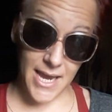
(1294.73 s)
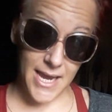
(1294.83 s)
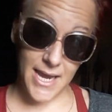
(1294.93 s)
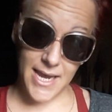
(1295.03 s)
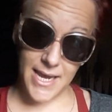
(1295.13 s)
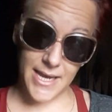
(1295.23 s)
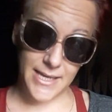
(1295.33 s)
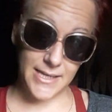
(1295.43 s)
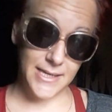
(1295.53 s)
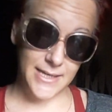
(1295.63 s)

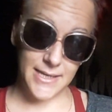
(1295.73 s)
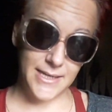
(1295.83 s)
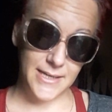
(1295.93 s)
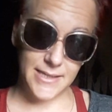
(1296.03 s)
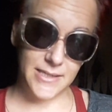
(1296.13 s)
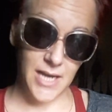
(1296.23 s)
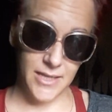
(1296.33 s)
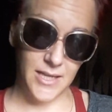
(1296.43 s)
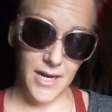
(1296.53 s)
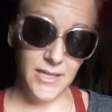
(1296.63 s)
is
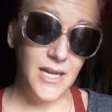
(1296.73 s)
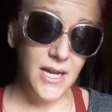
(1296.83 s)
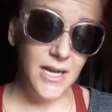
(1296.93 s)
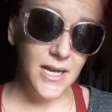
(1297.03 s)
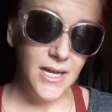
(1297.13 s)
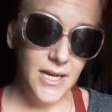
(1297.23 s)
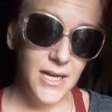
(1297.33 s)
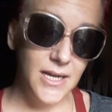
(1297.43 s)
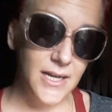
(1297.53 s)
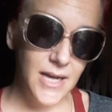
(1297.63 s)
dun dun dun dun.
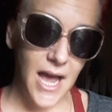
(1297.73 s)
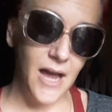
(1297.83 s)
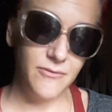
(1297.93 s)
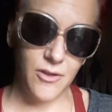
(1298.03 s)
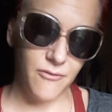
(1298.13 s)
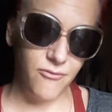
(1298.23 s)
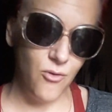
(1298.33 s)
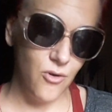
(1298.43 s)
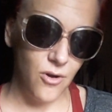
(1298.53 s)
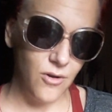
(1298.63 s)
After the
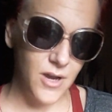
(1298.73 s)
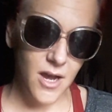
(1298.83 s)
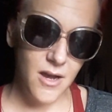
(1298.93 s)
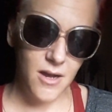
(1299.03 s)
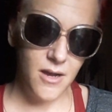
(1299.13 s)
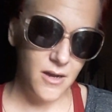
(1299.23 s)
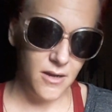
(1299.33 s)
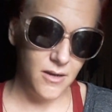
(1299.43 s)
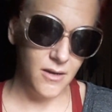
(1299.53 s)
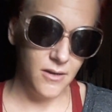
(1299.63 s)
Fool
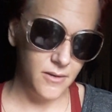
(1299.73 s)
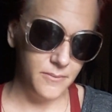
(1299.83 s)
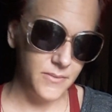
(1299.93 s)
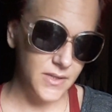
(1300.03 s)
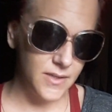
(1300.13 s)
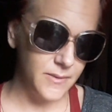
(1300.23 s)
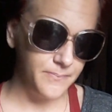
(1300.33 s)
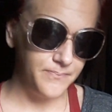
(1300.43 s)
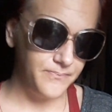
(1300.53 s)
comes